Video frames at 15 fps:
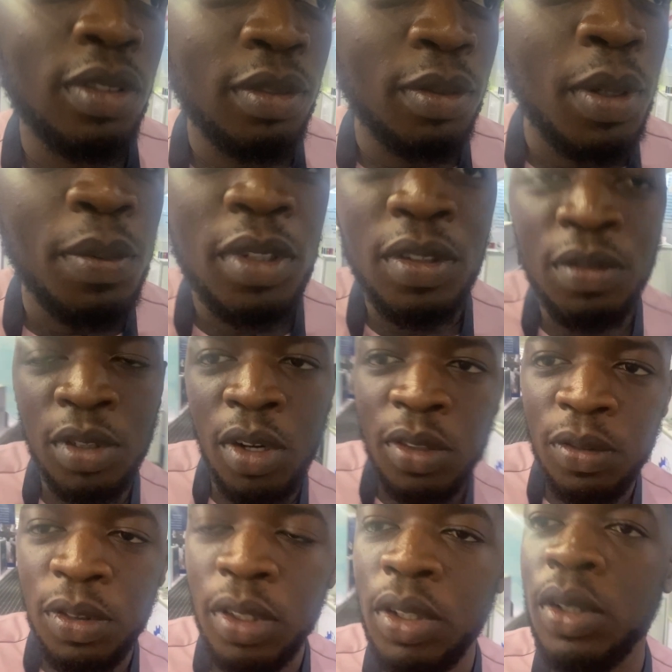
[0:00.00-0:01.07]
maybe they've gone
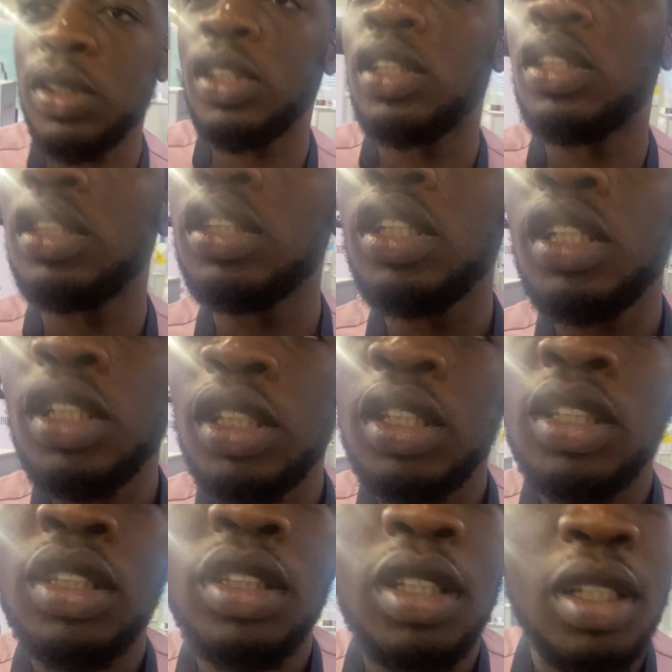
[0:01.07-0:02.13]
for lunch.
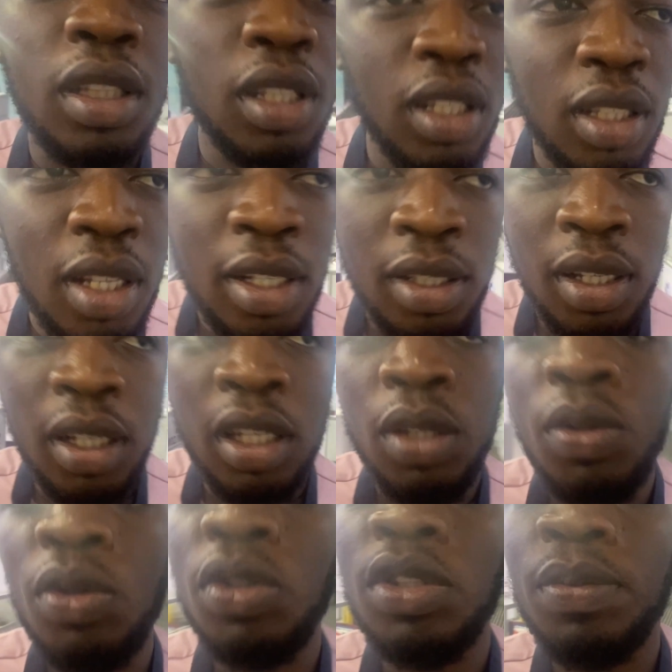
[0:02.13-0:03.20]
think there's a
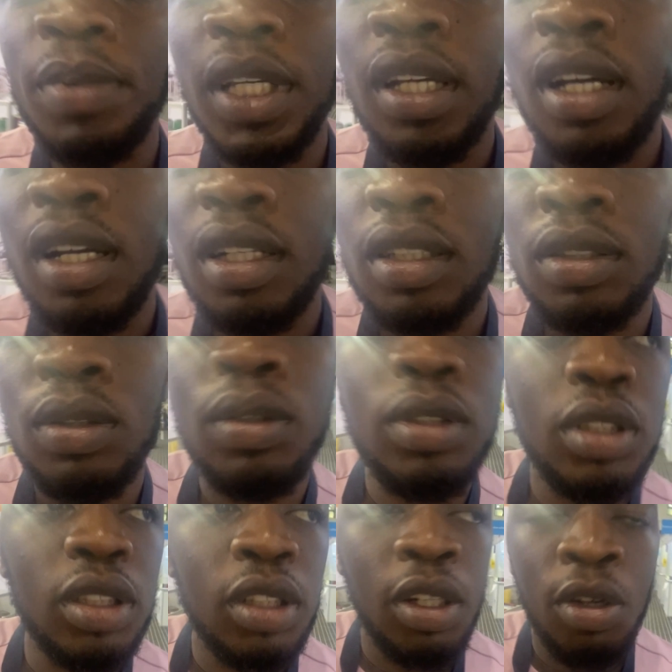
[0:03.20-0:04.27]
keynote speaker
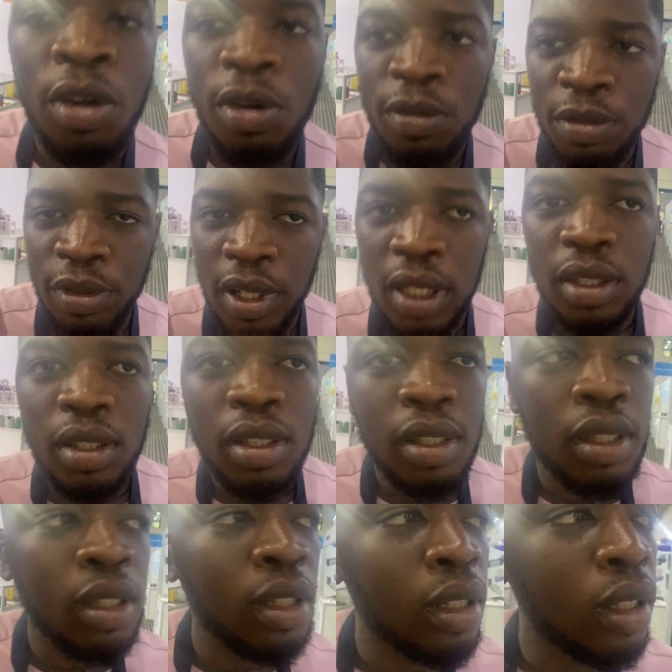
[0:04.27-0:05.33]
holding a conference
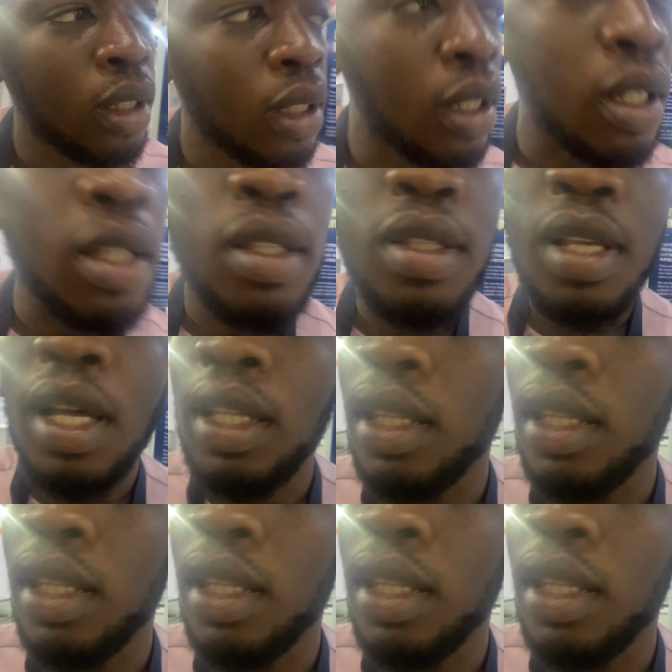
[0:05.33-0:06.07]
inside